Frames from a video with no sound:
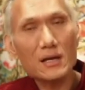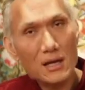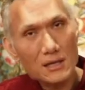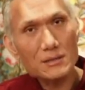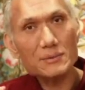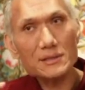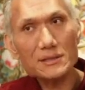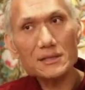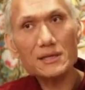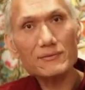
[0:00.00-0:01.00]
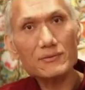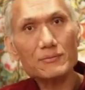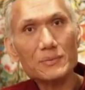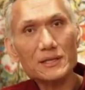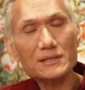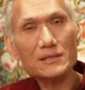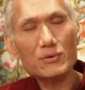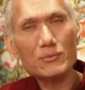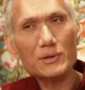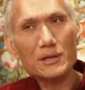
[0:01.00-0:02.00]
kind of a skillful means
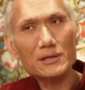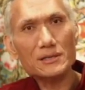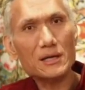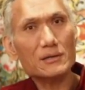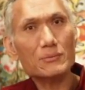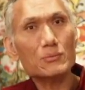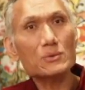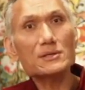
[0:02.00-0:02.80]
over here is kind of